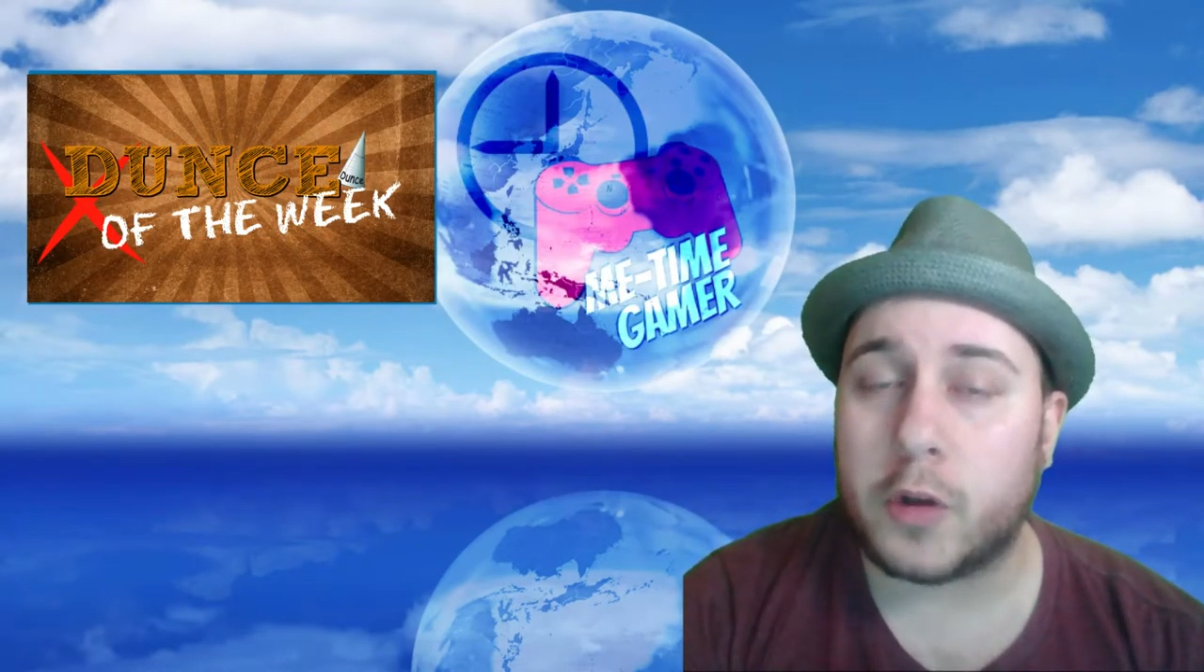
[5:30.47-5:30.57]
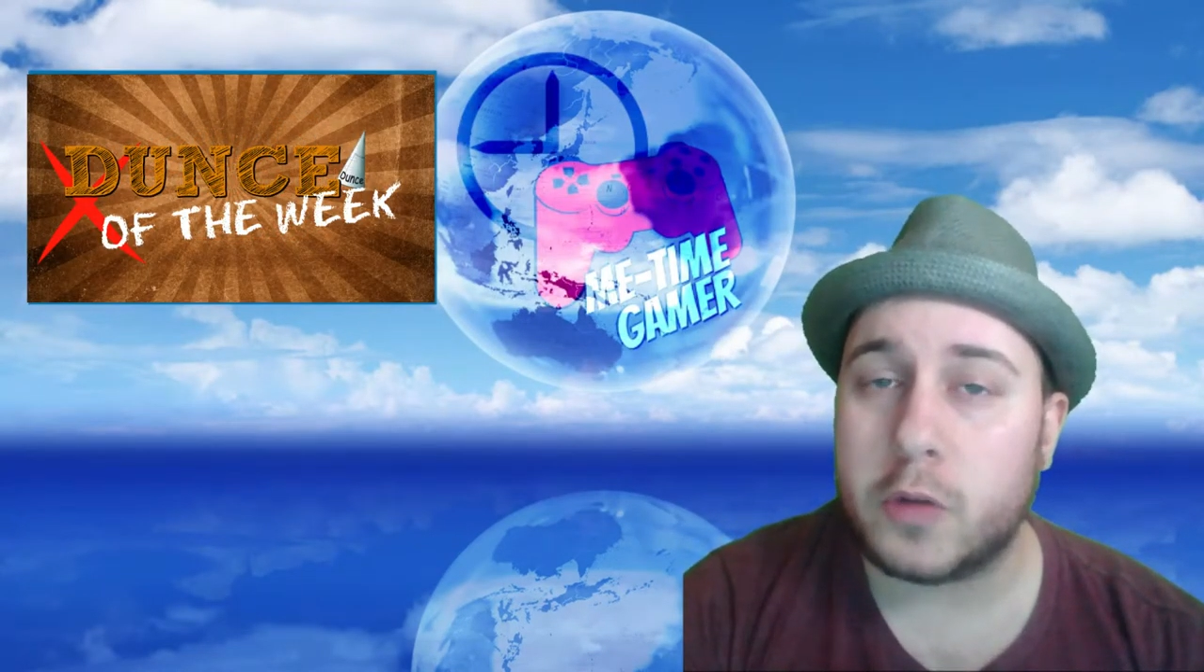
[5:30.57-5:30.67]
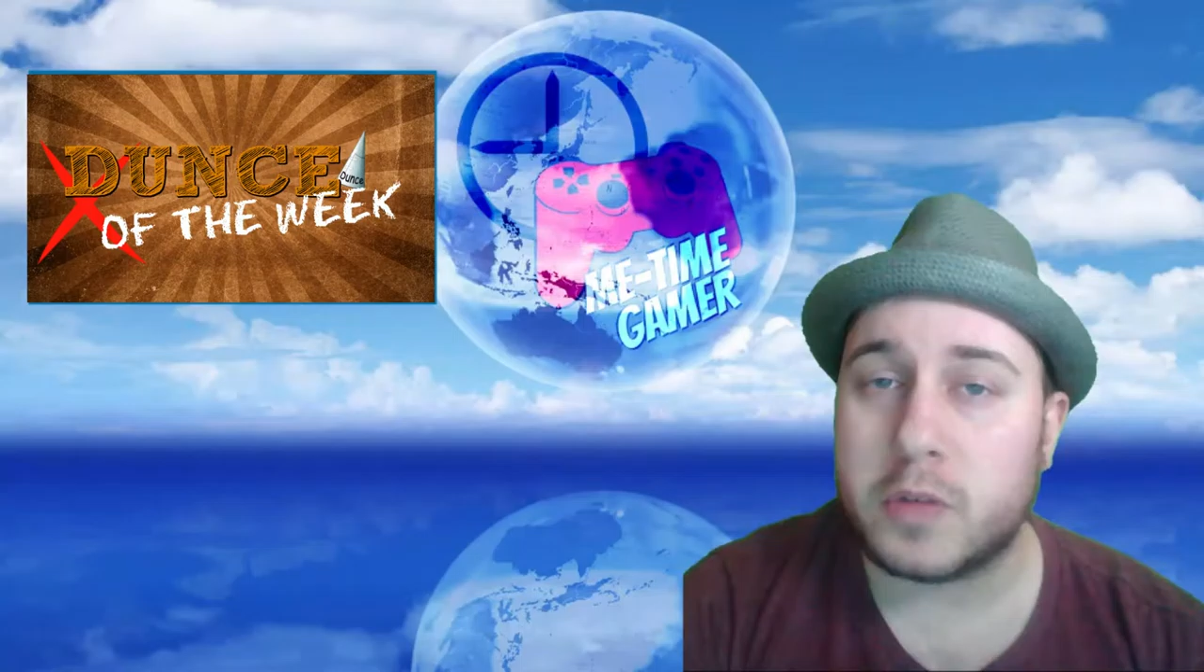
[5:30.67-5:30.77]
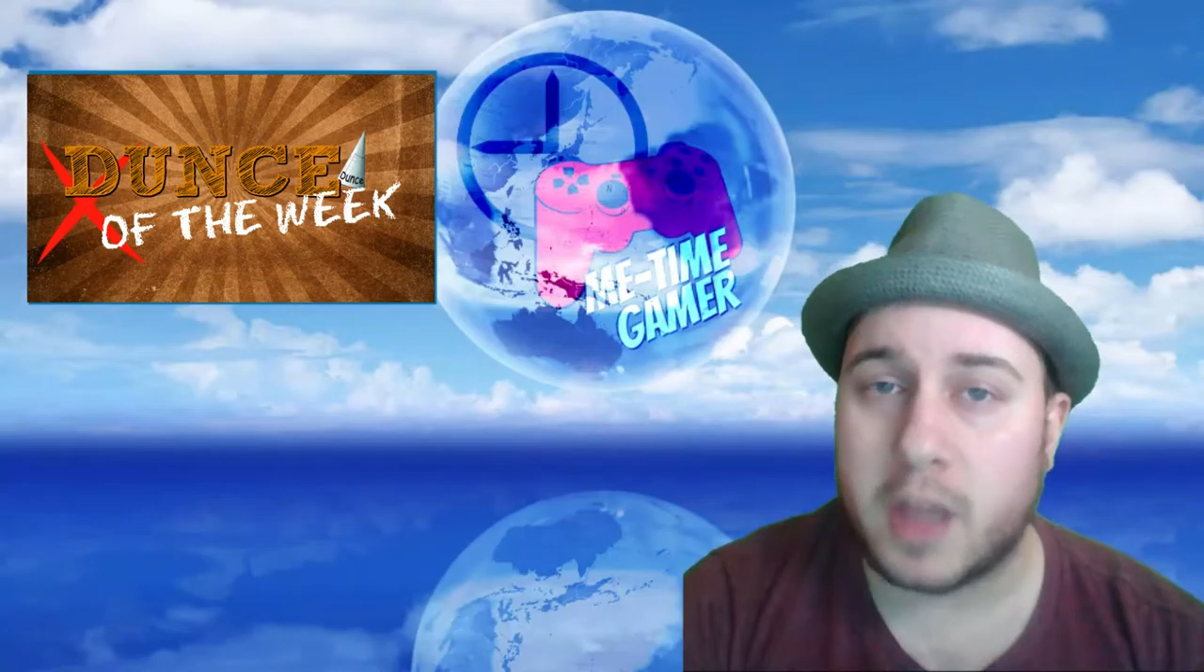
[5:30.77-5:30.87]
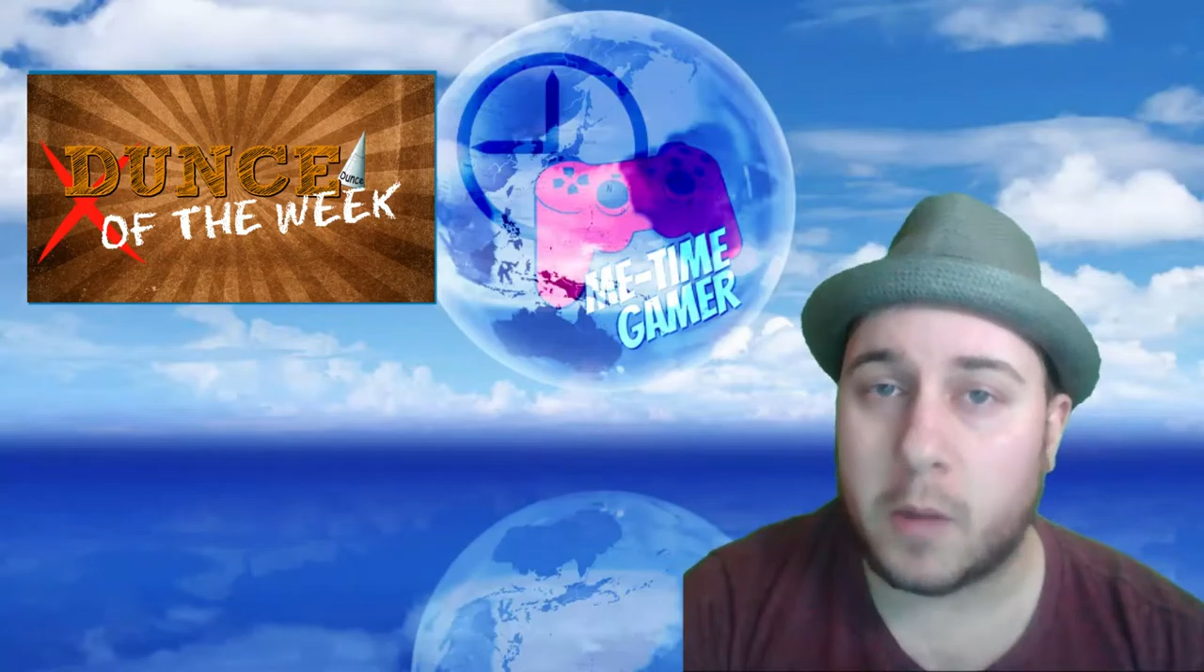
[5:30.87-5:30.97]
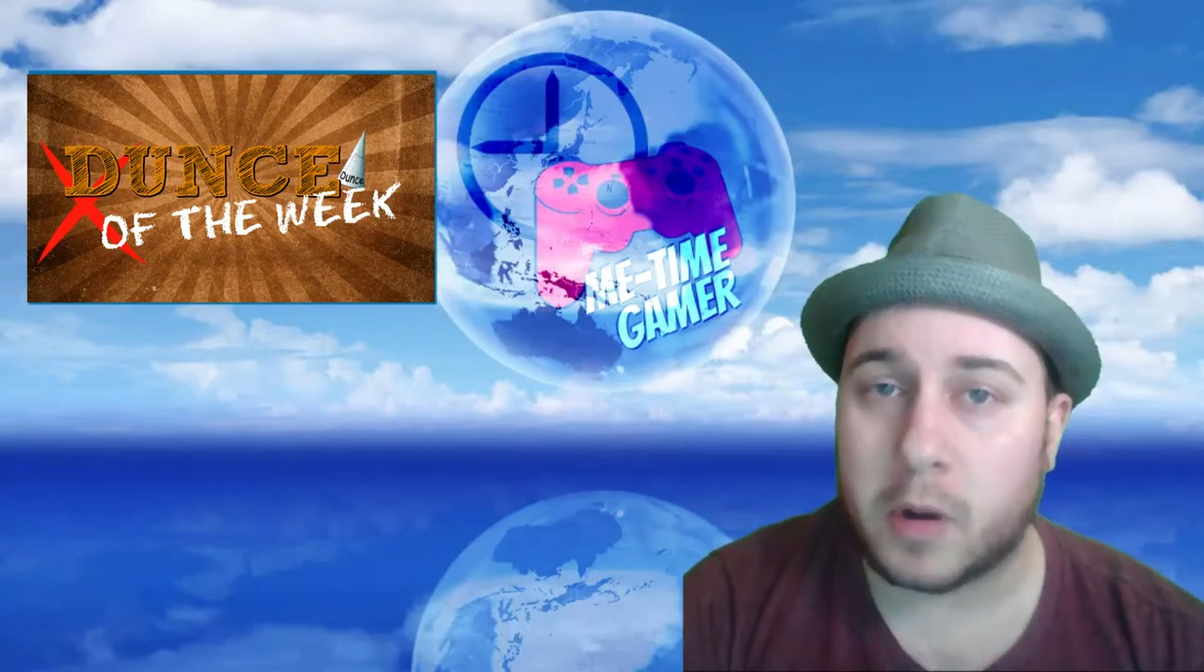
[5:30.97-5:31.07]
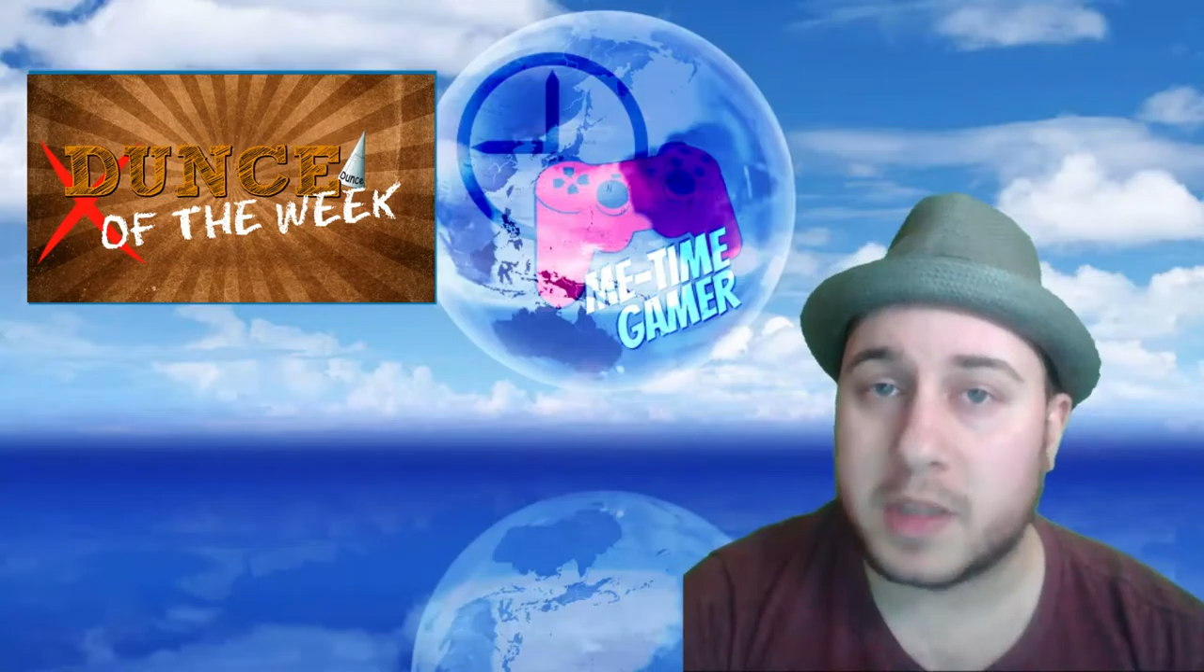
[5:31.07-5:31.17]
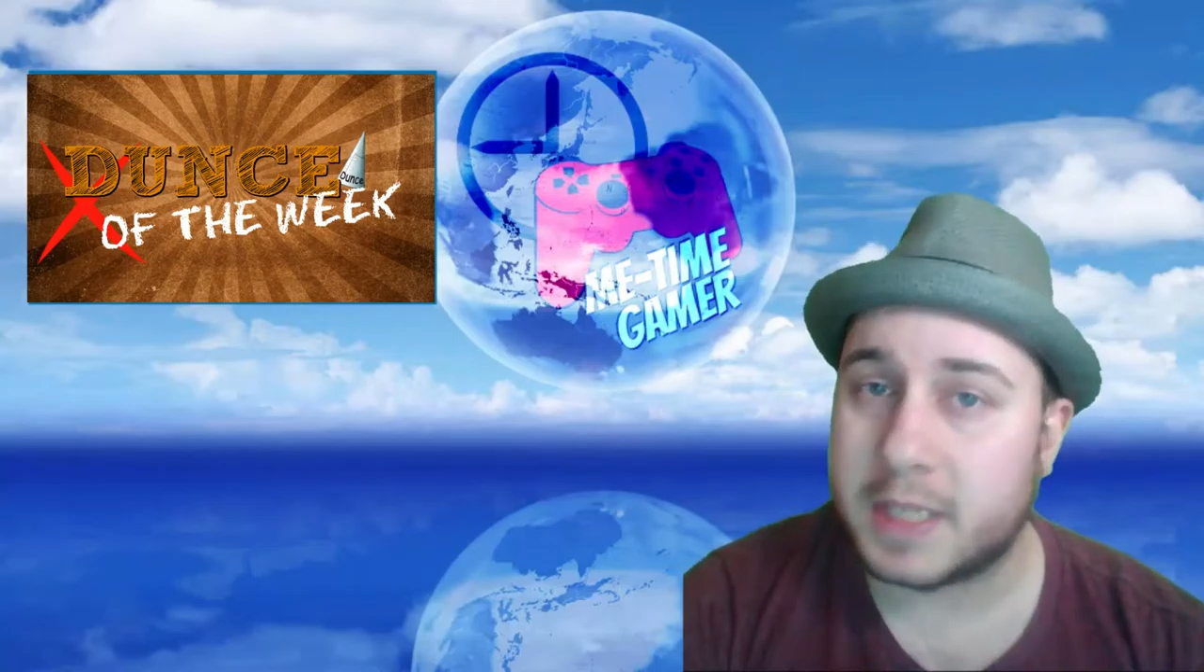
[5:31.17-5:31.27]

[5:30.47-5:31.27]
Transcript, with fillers: news network